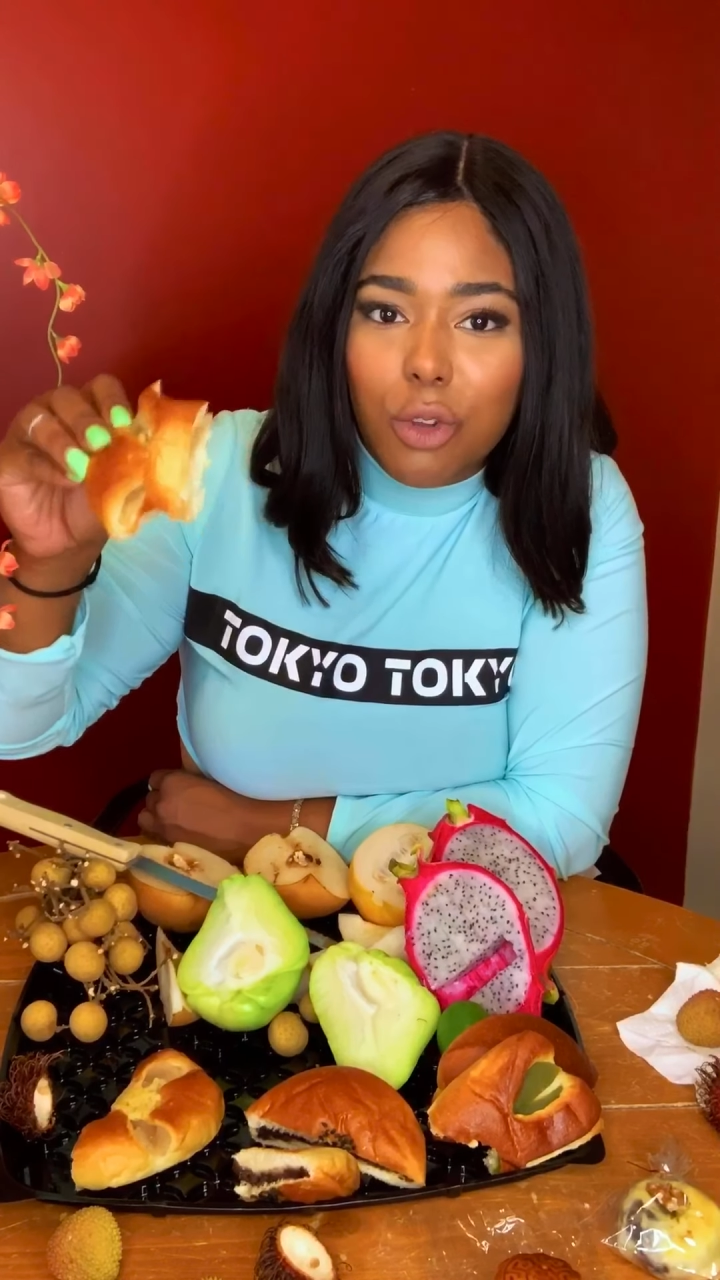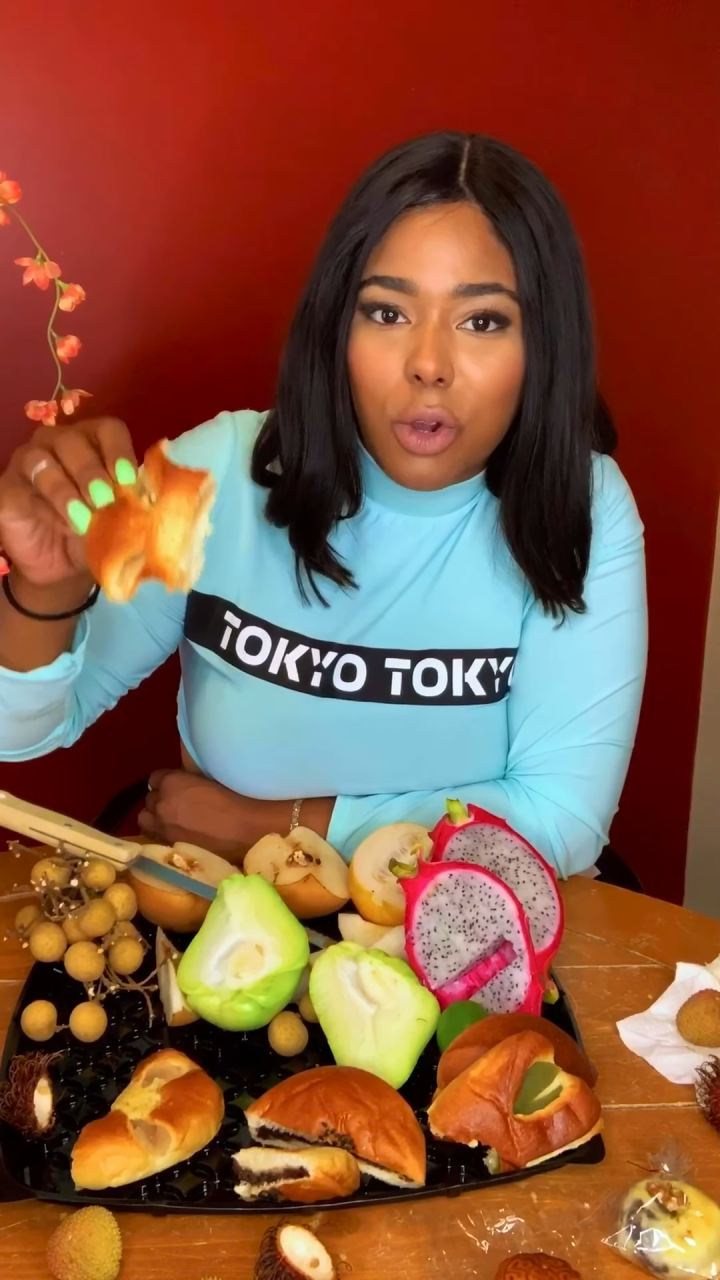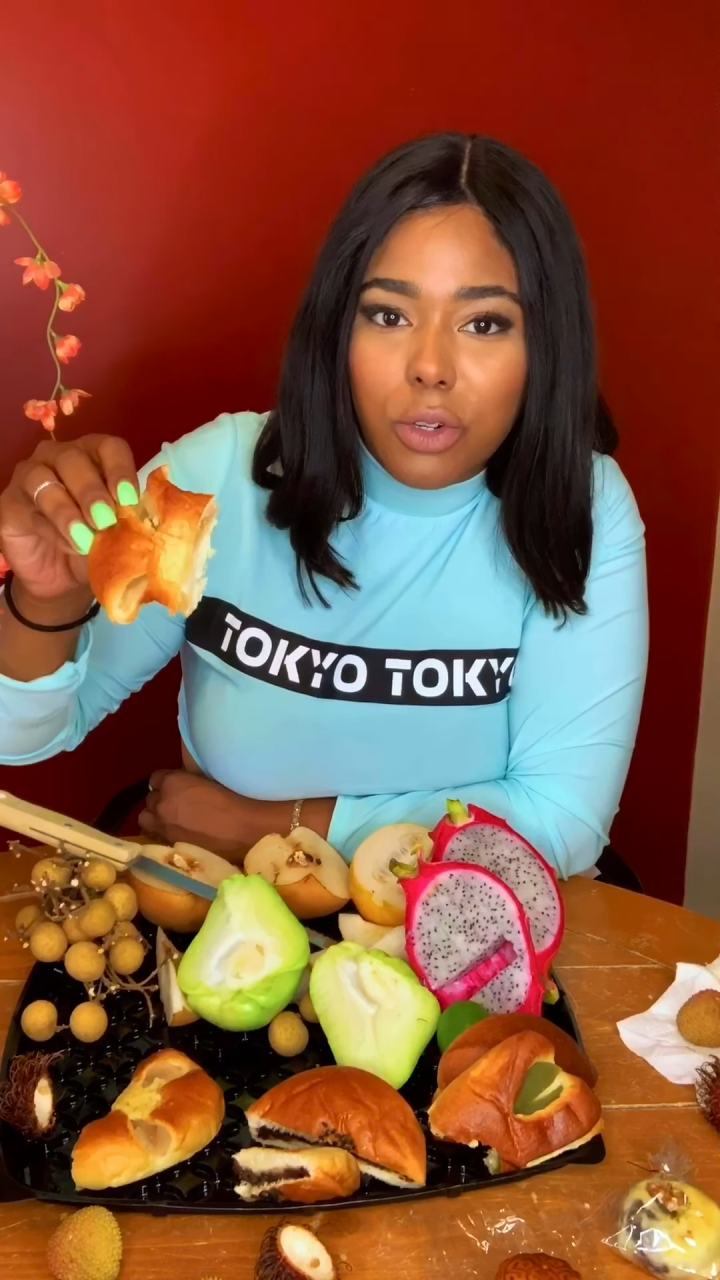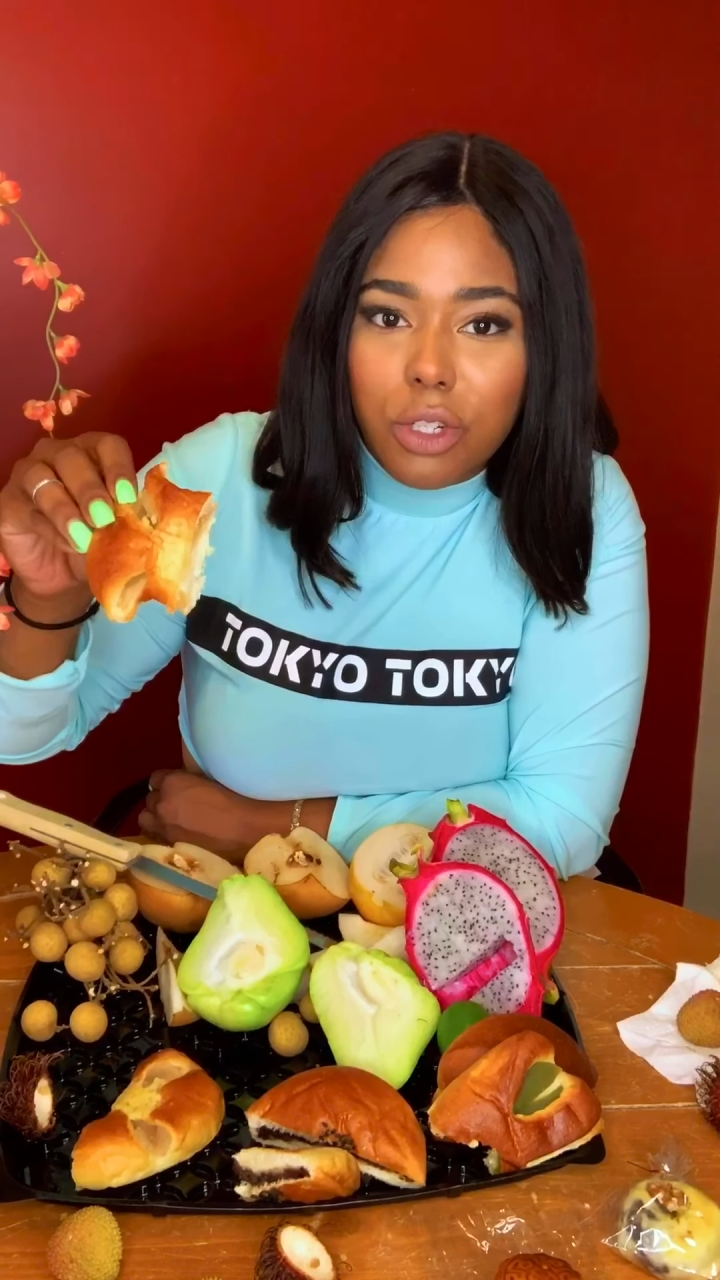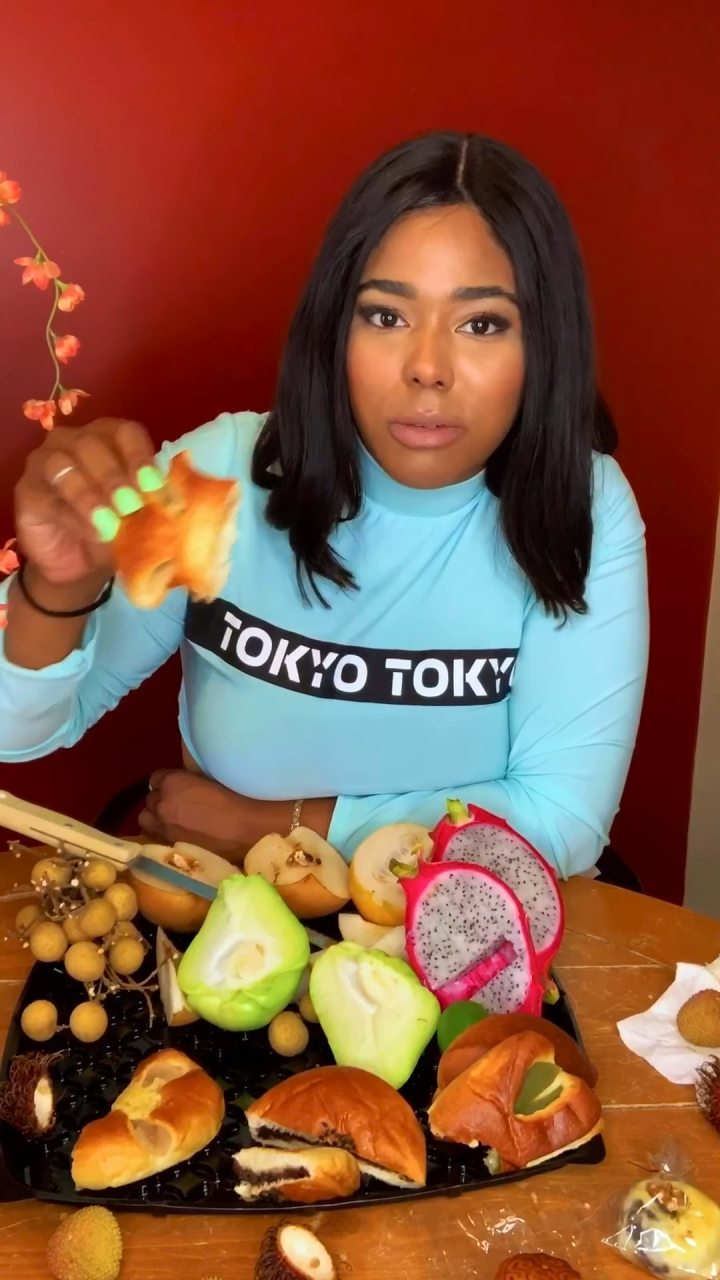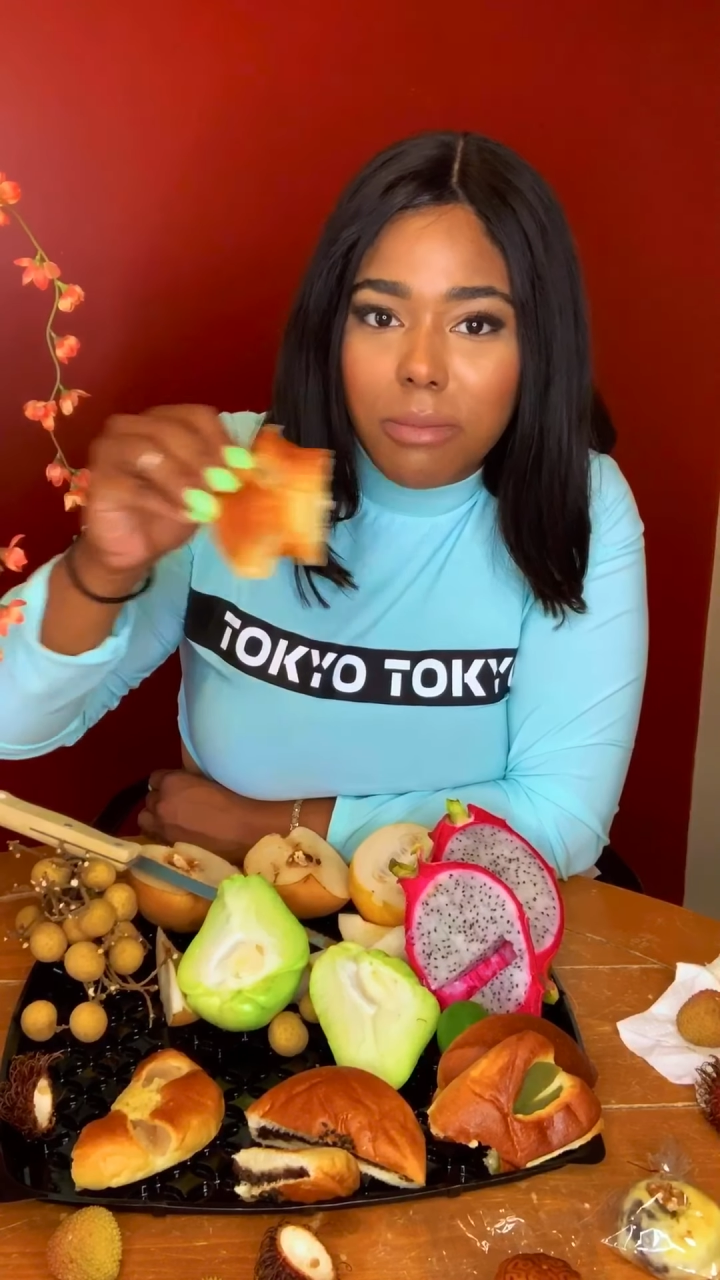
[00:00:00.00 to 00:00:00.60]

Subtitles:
culture